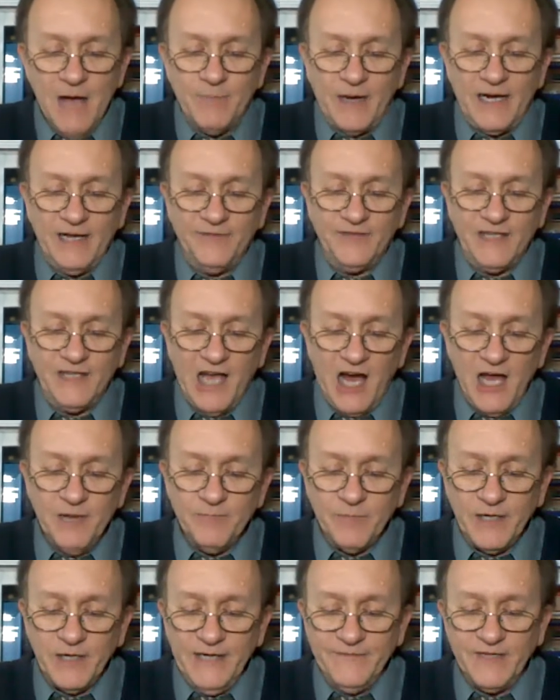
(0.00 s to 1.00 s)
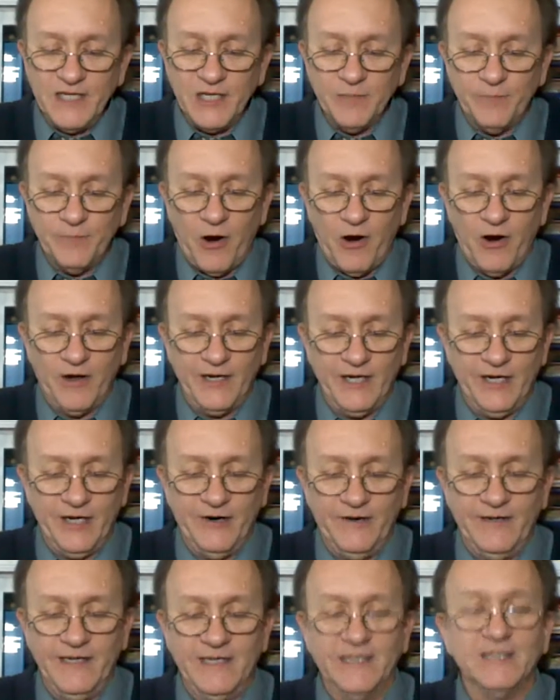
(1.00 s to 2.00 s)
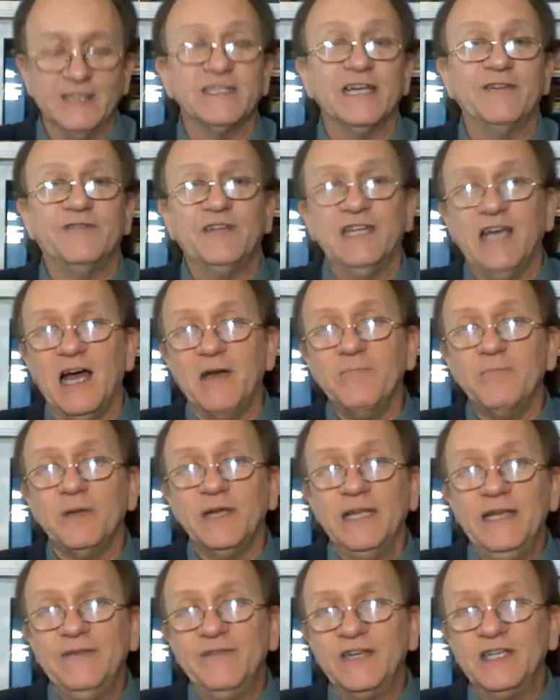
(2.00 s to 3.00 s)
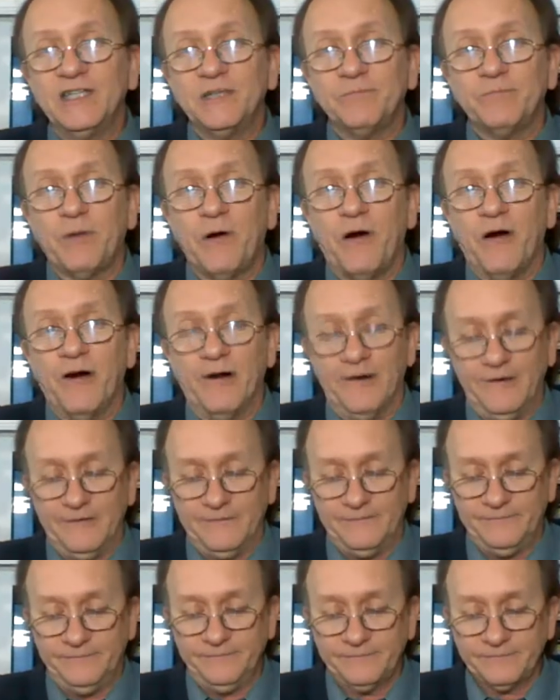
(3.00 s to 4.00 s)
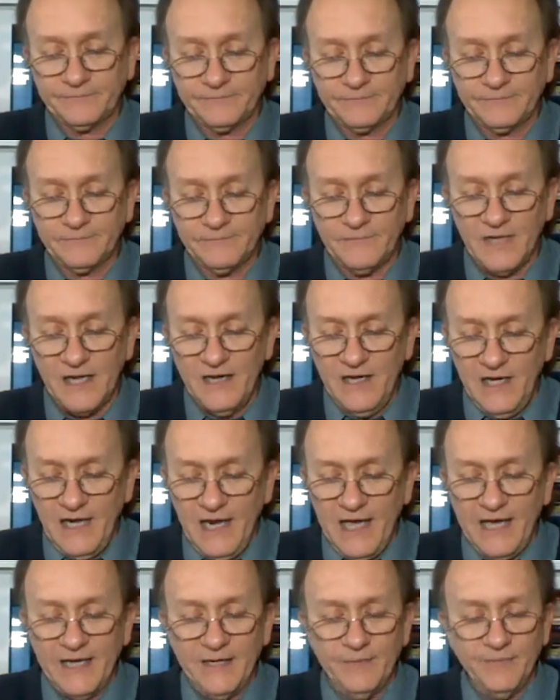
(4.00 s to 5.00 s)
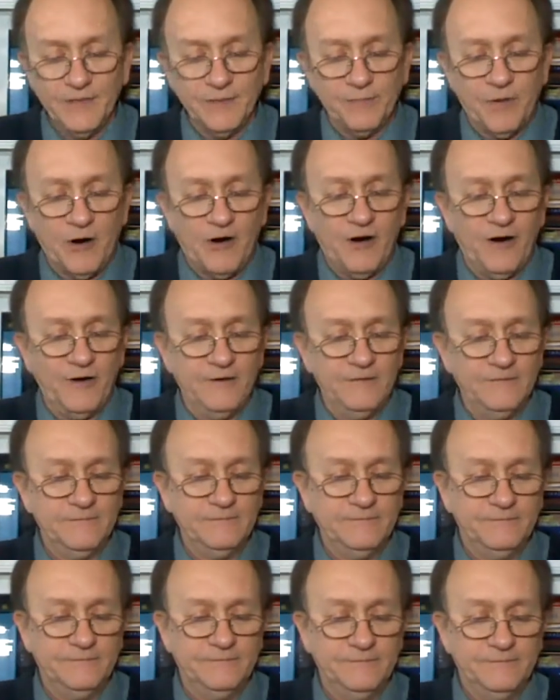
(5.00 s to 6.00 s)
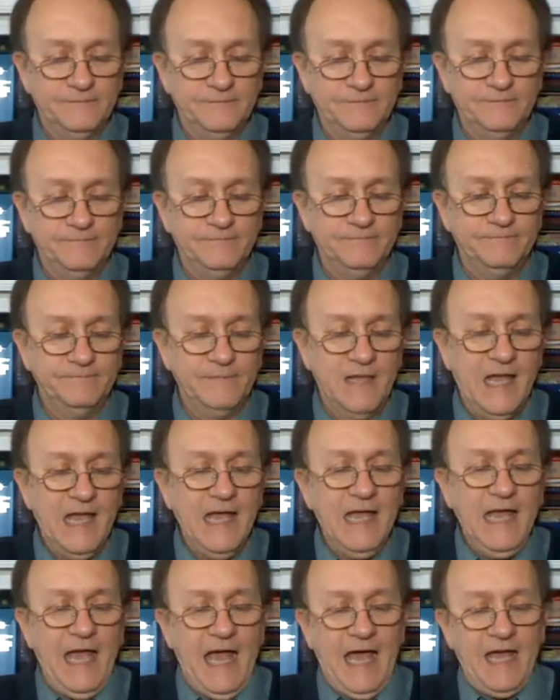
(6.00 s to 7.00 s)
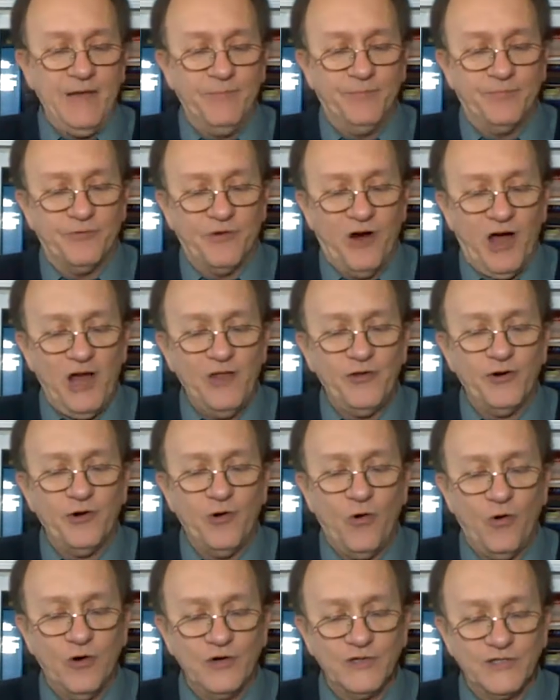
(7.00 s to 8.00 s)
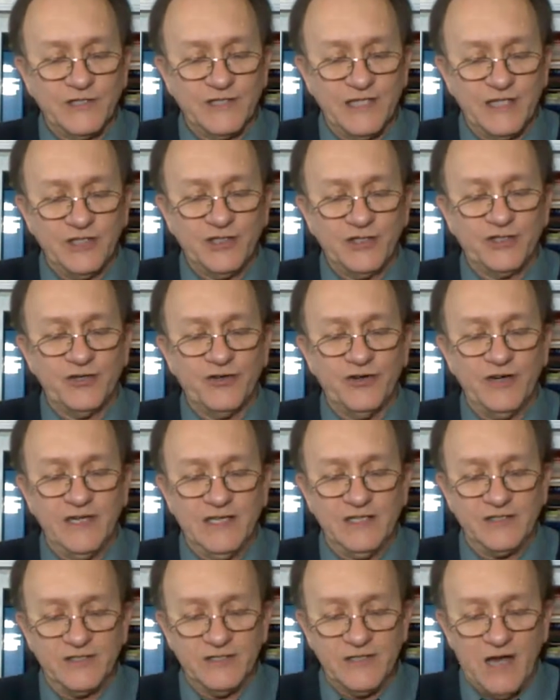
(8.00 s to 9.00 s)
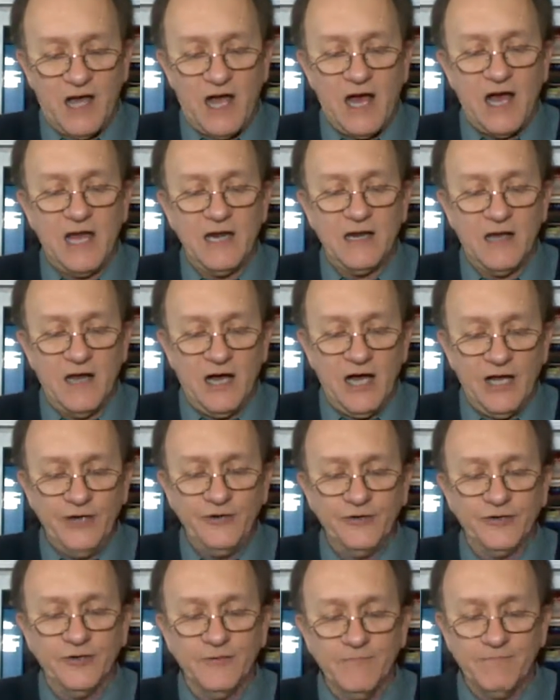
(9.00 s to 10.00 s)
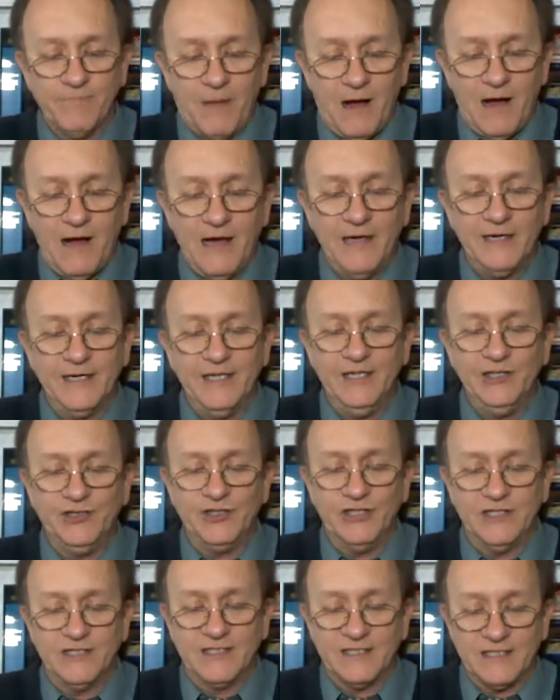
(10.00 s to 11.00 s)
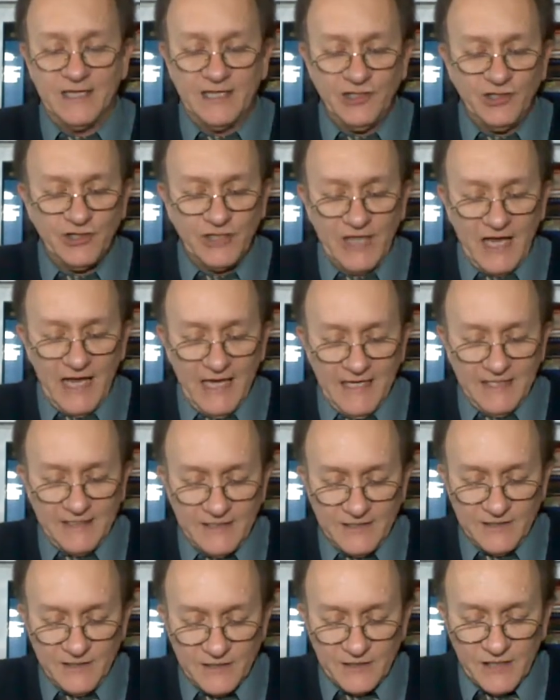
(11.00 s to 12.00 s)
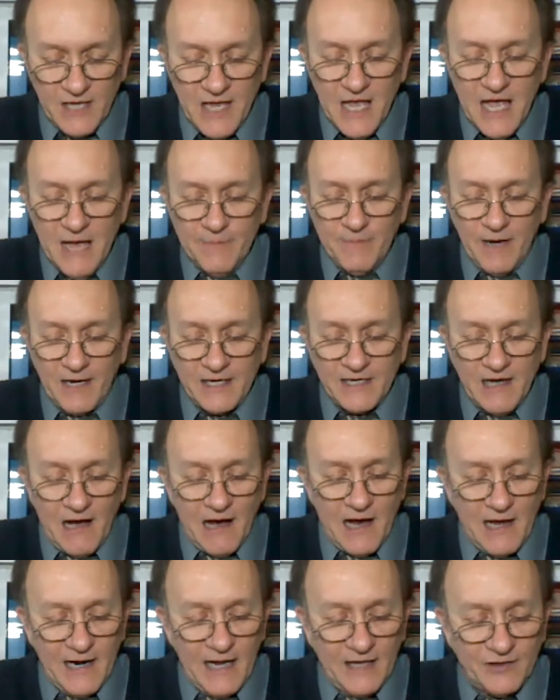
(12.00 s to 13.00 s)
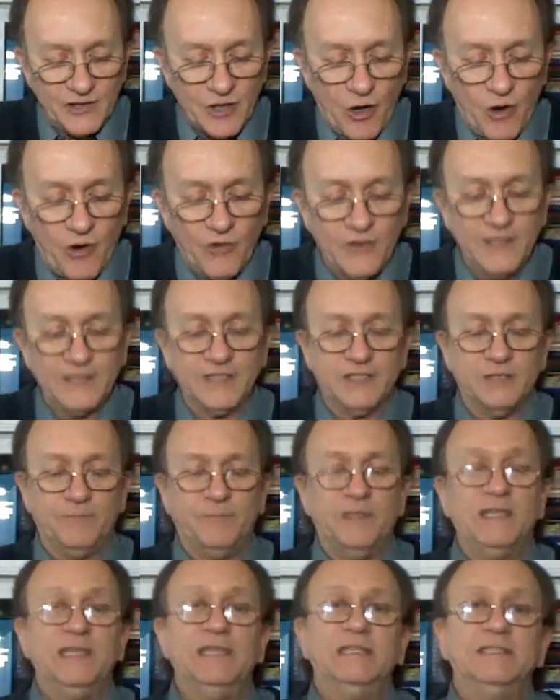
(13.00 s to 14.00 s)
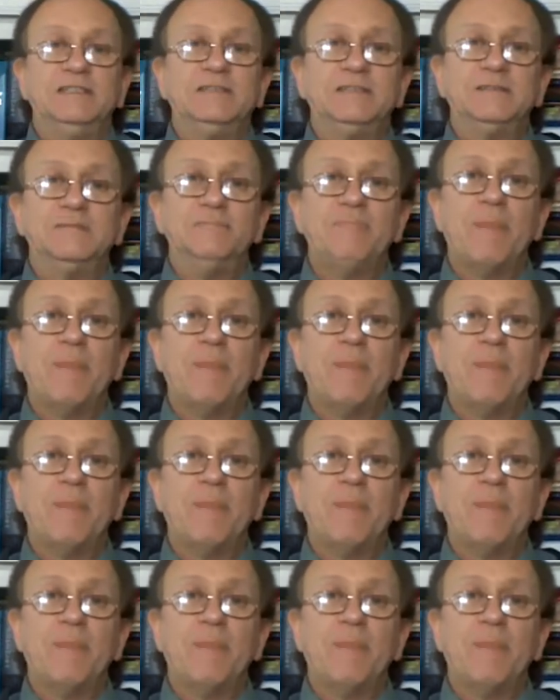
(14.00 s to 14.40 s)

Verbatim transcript: But if the unbelieving depart, here it is. If the unbelieving depart, let him depart. A brother or sister is not under bondage in such cases, but God hath called us to peace.